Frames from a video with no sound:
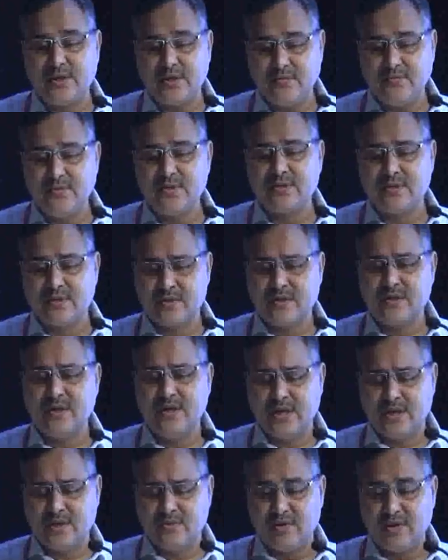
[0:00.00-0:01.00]
C, which is
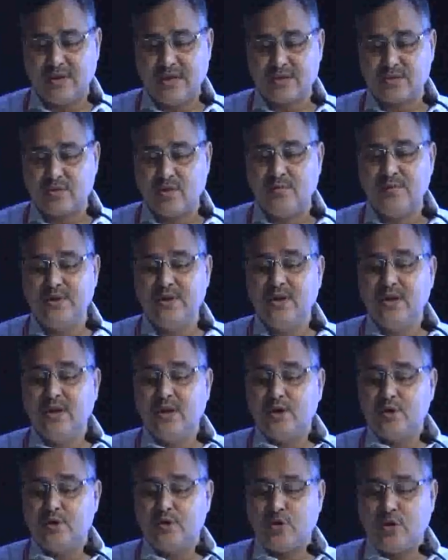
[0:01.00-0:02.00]
relatively less common,
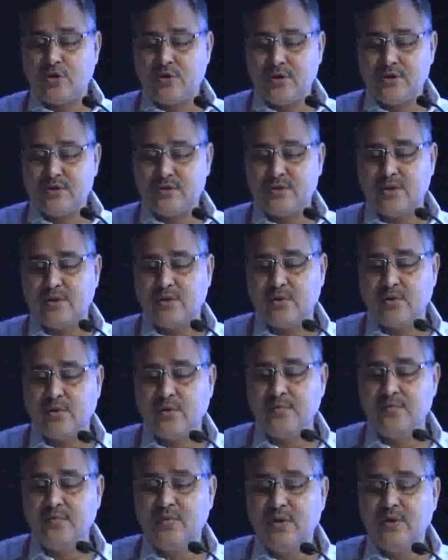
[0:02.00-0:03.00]
Sjogren's
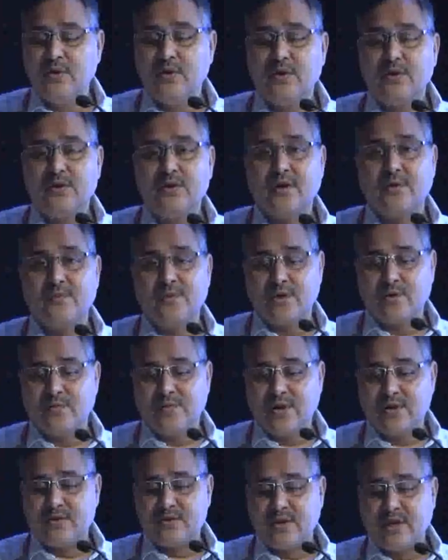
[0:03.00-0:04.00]
syndrome,
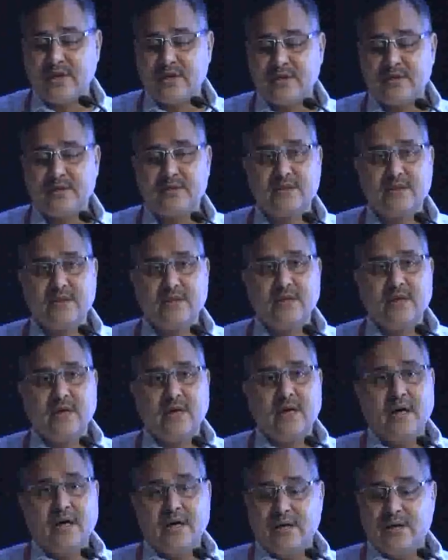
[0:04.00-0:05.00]
dermatomyositis,
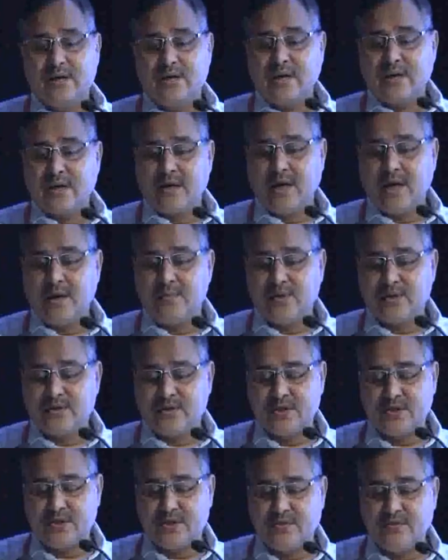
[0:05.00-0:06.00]
drug
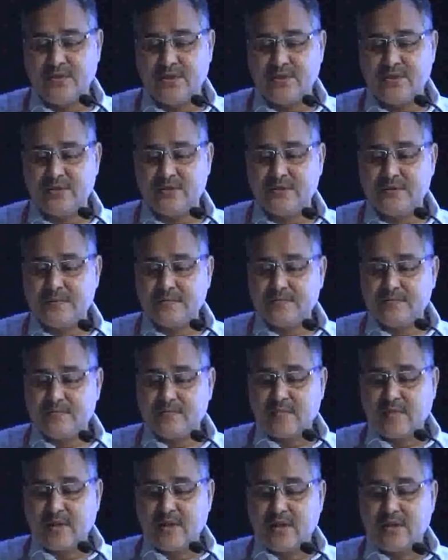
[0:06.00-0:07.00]
hypersensitivities,
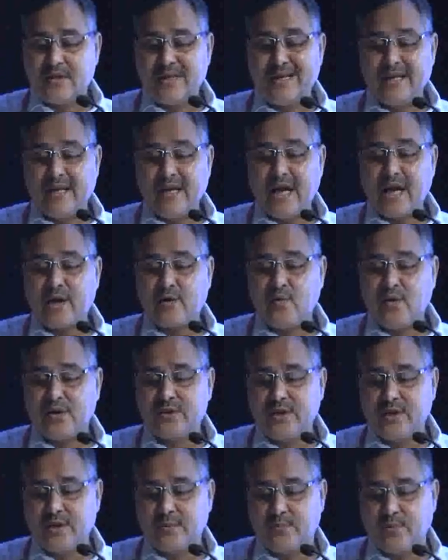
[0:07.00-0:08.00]
then
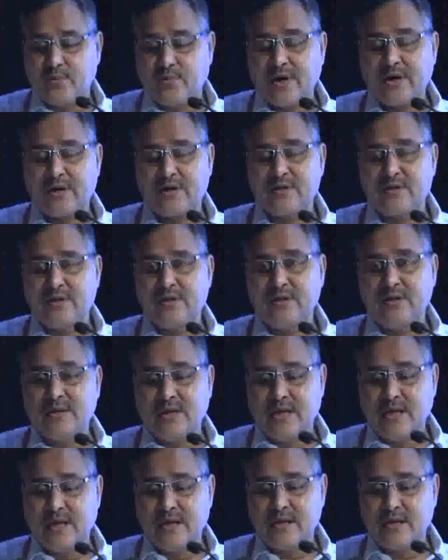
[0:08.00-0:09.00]
aquagenic pruritus in
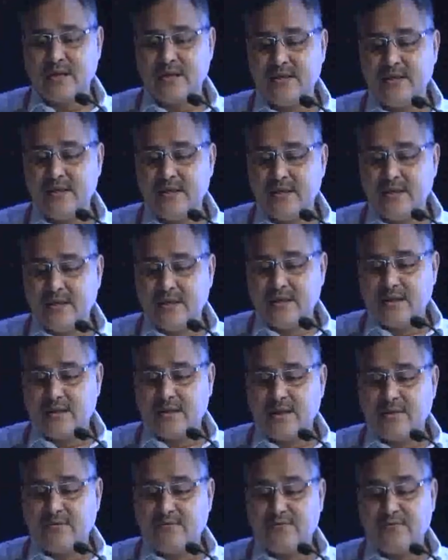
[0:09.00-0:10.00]
the elderly,
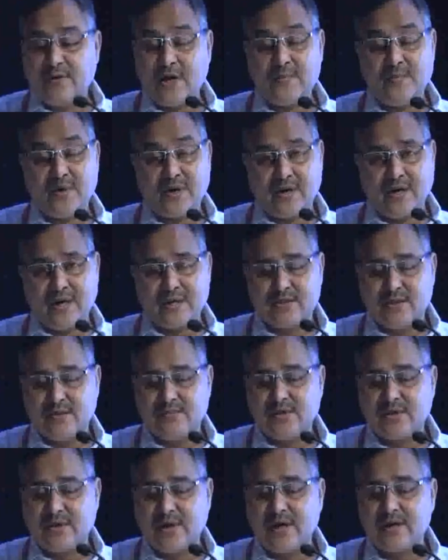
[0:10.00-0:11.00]
then fiberglass
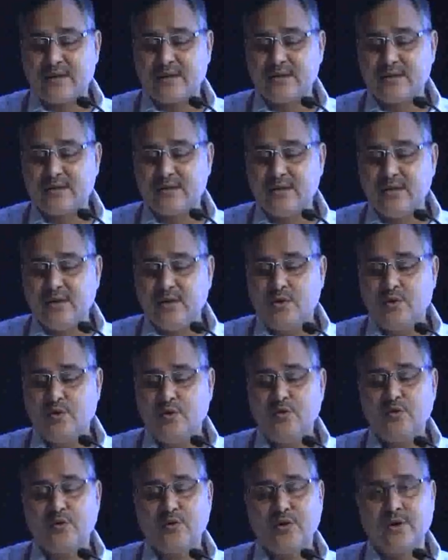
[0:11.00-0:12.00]
dermatitis,
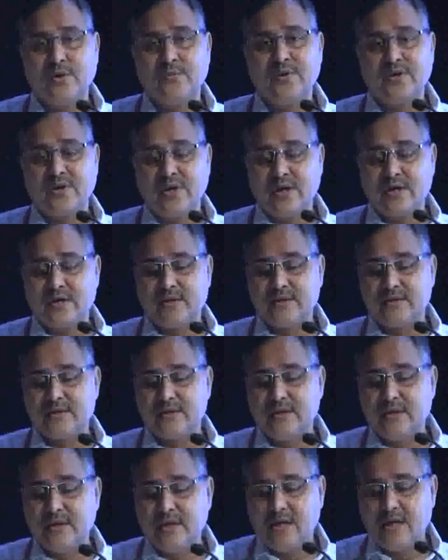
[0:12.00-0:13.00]

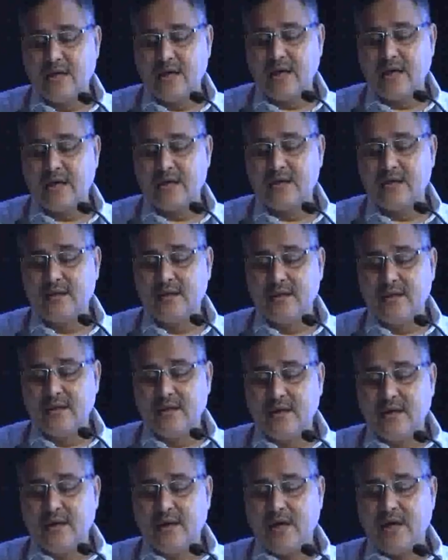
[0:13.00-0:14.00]
neurodermatitis, and
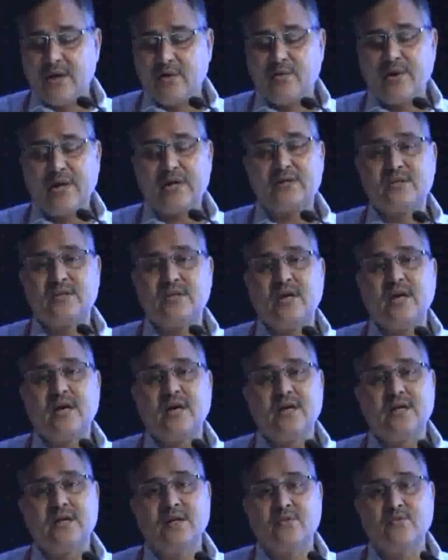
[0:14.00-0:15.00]

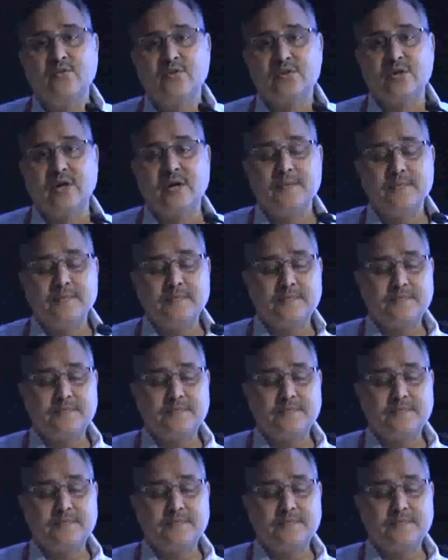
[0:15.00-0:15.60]
anorexia nervosa.